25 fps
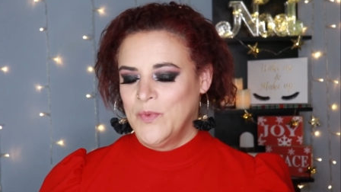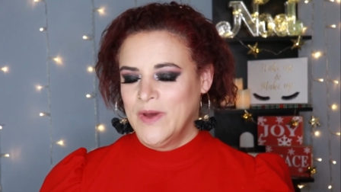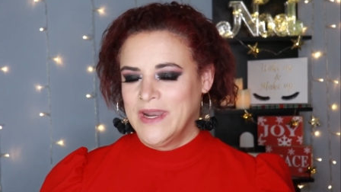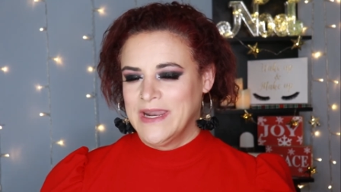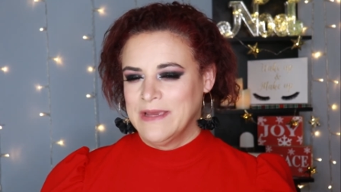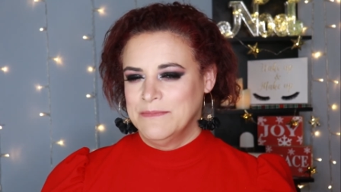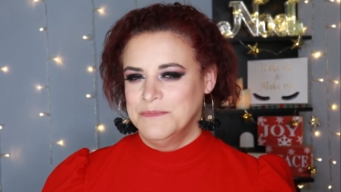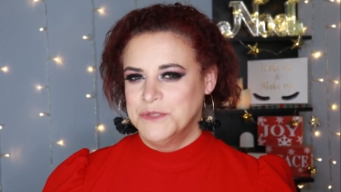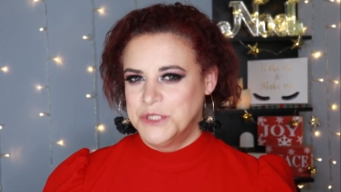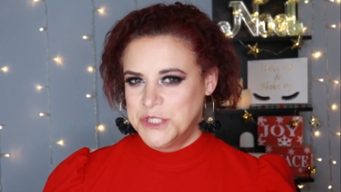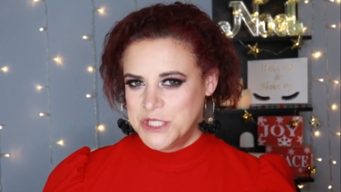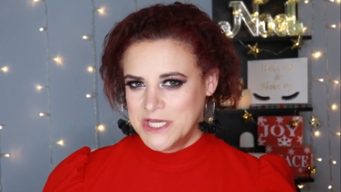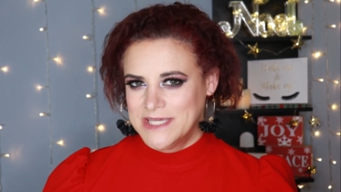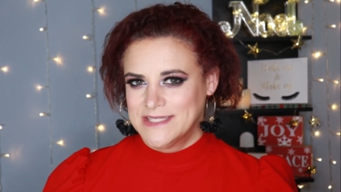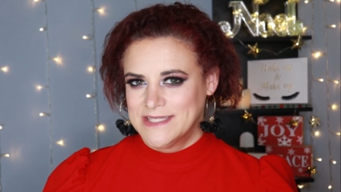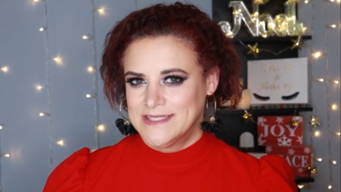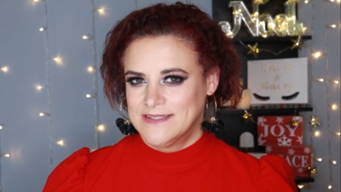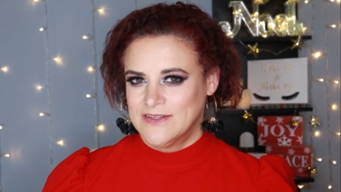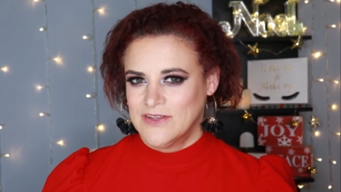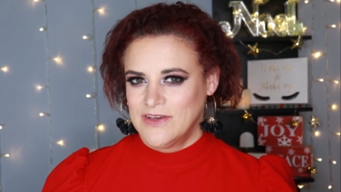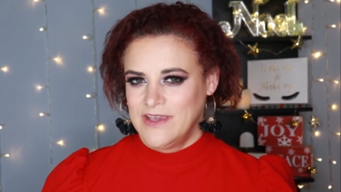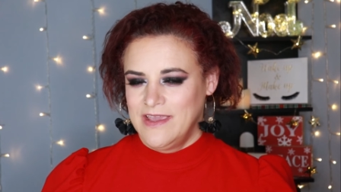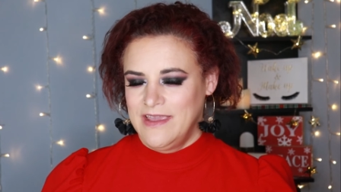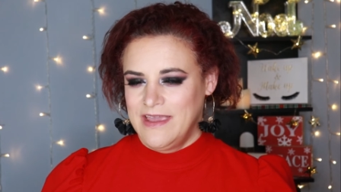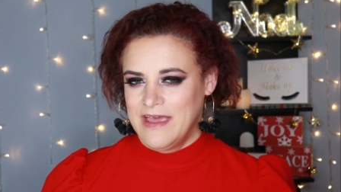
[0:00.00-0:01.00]
when I'm
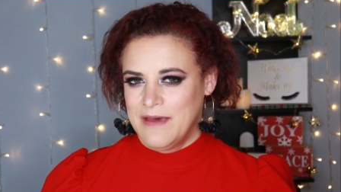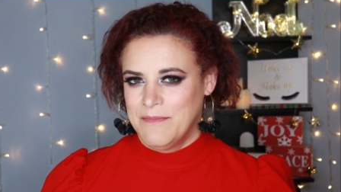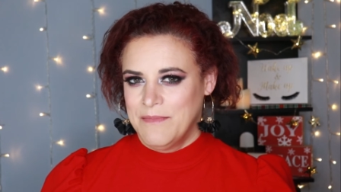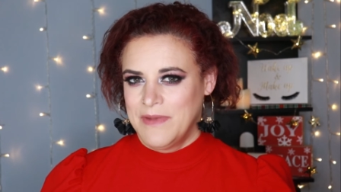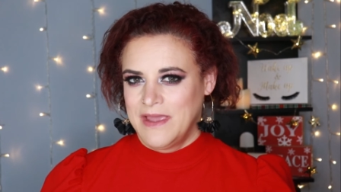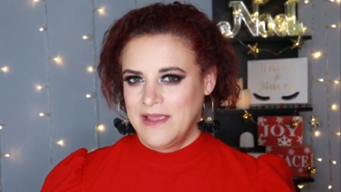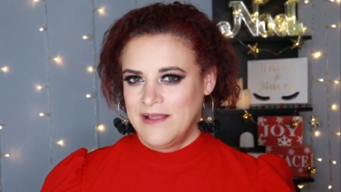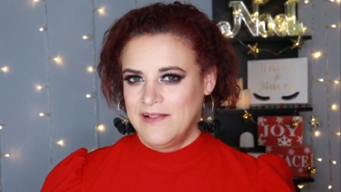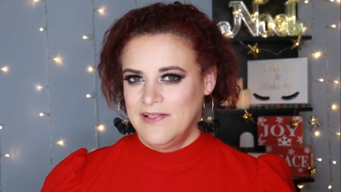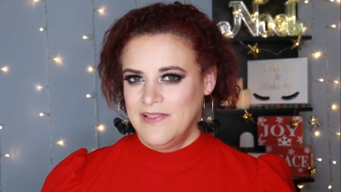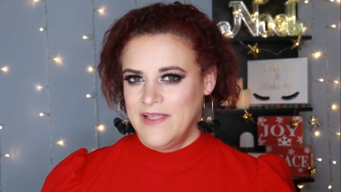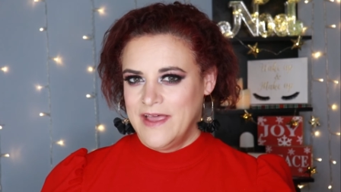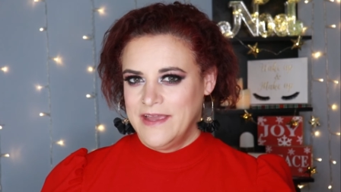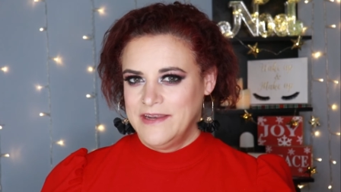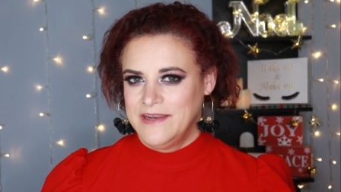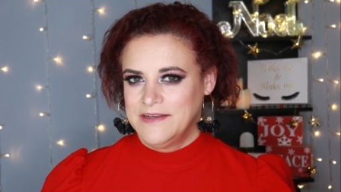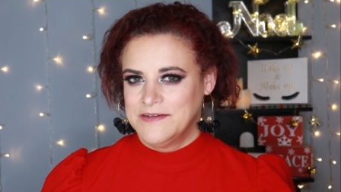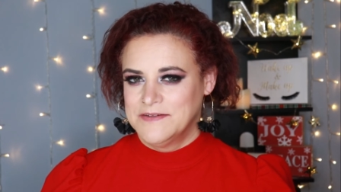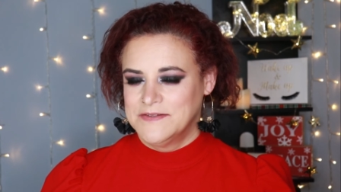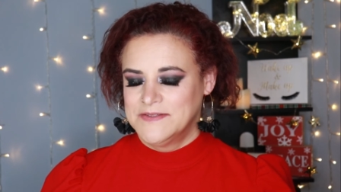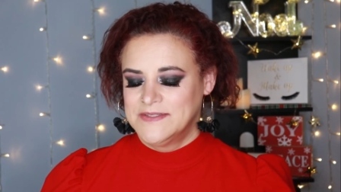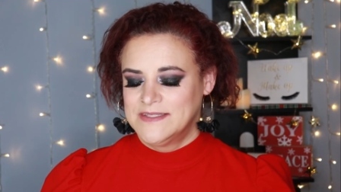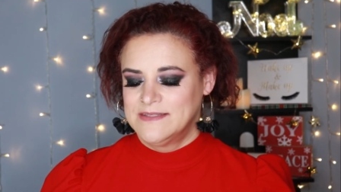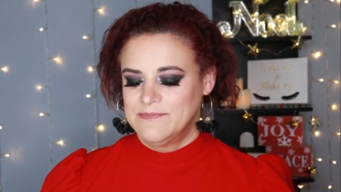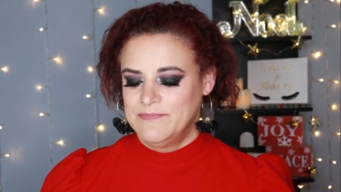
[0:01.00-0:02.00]
just looking at my
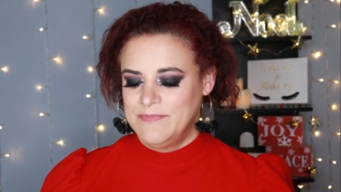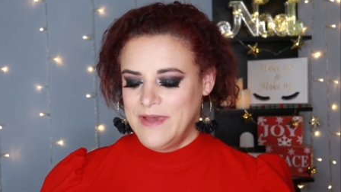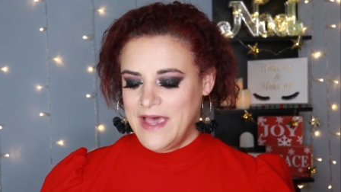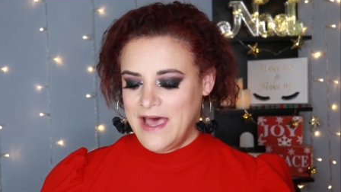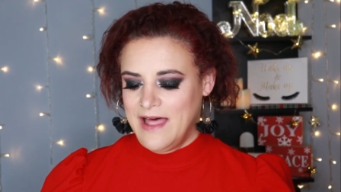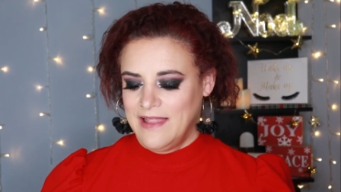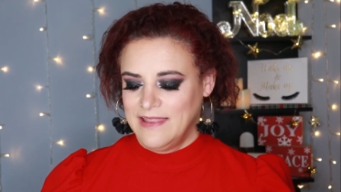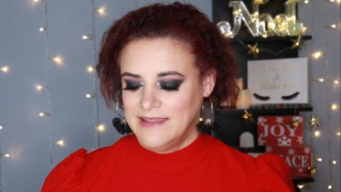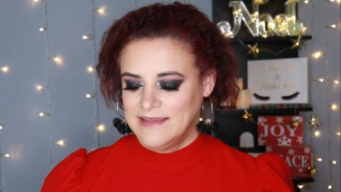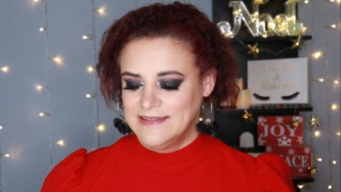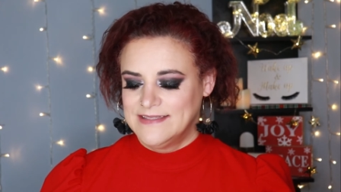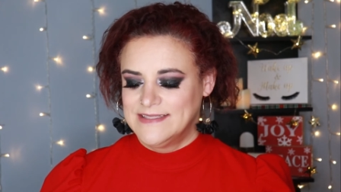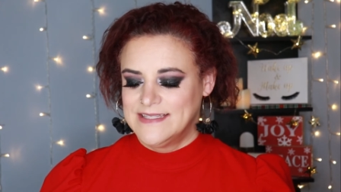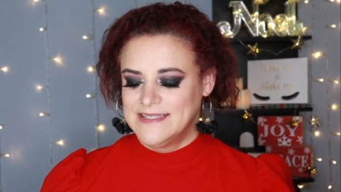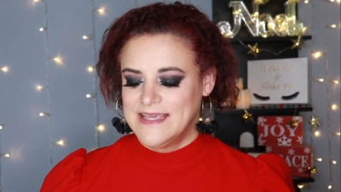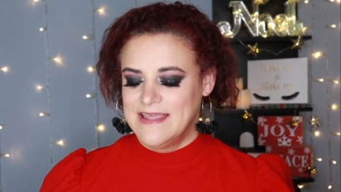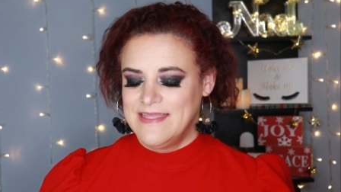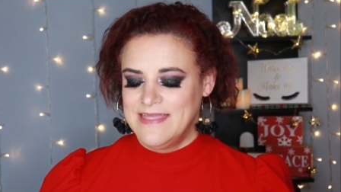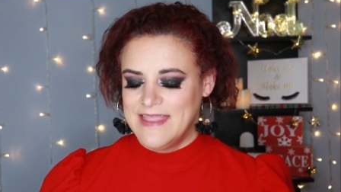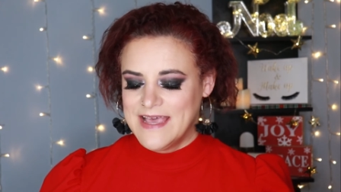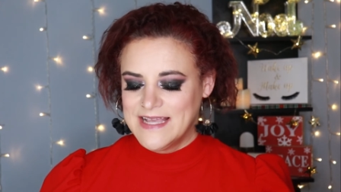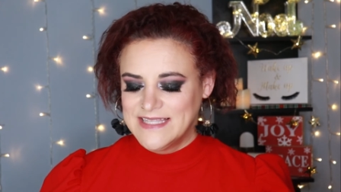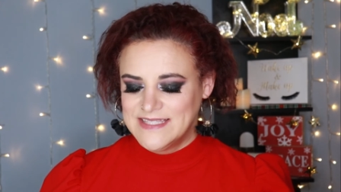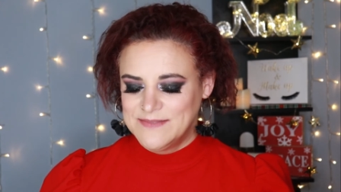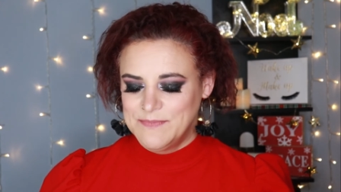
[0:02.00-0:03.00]
Kaleidos palettes.
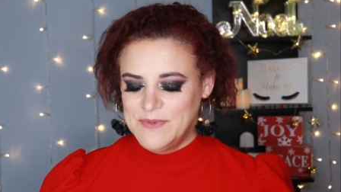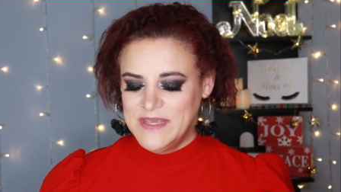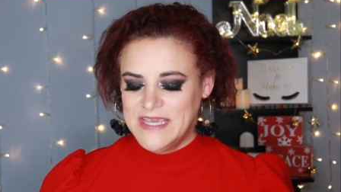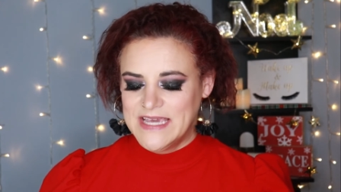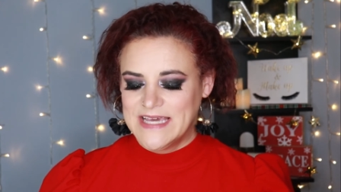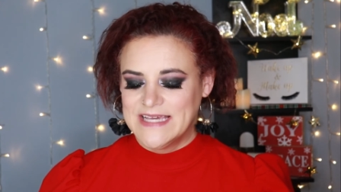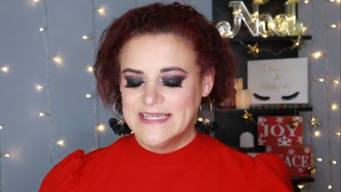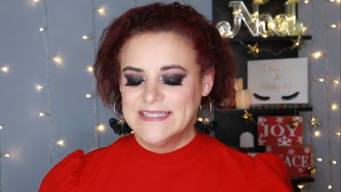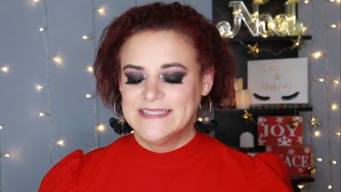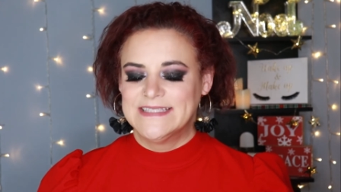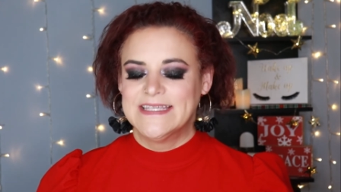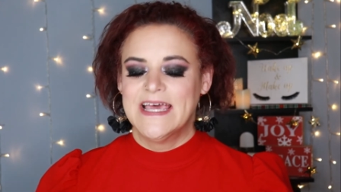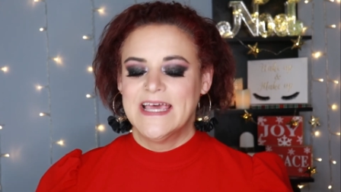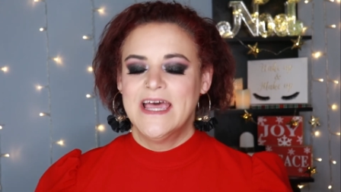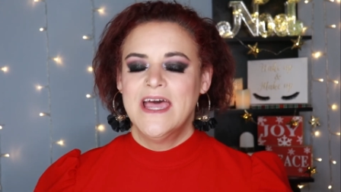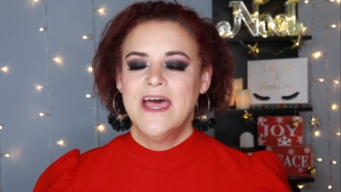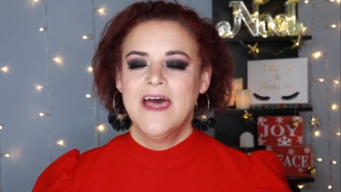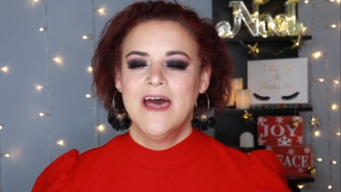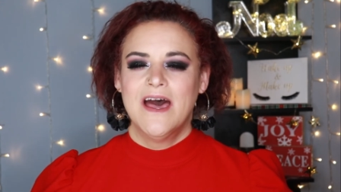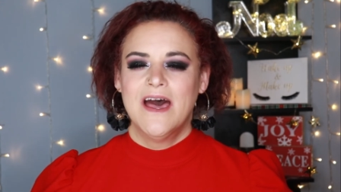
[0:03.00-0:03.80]
And that's because